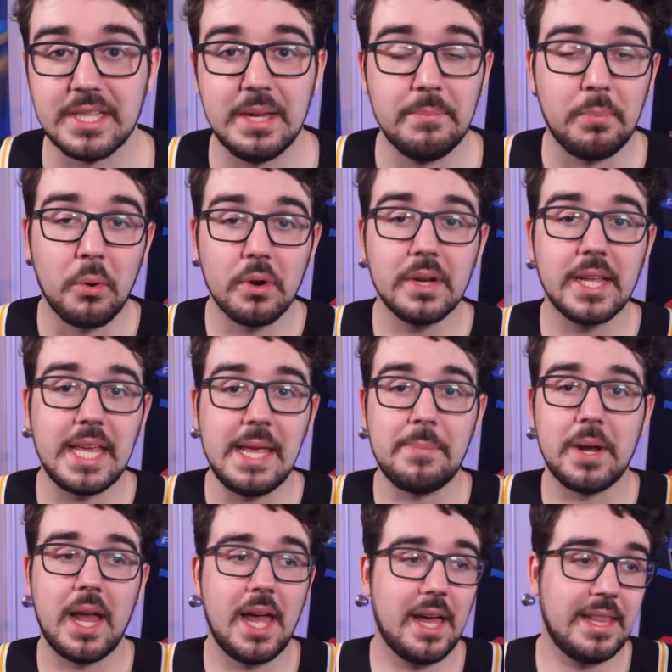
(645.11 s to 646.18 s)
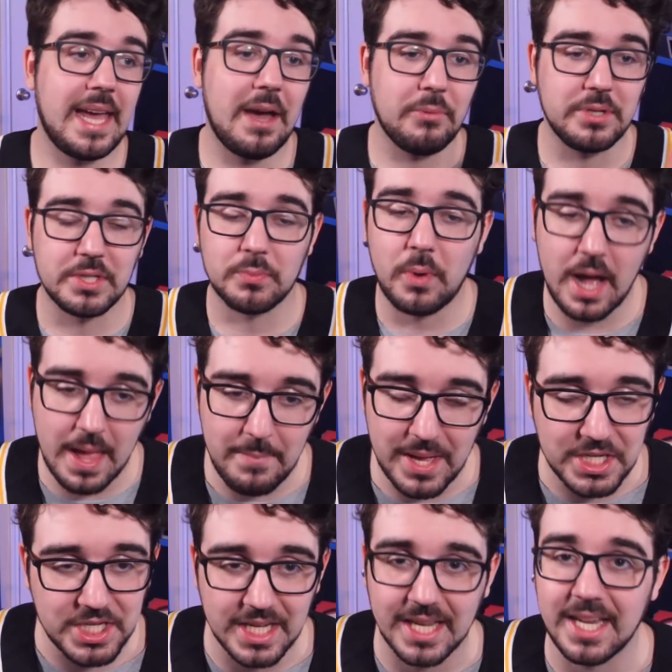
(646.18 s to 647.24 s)
Important to keep an eye on that, which is why I'm
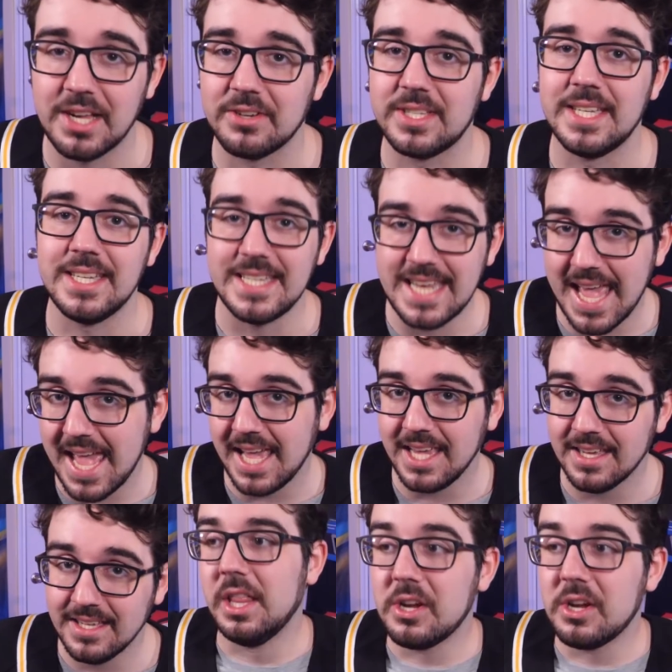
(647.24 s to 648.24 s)
mentioning it here today.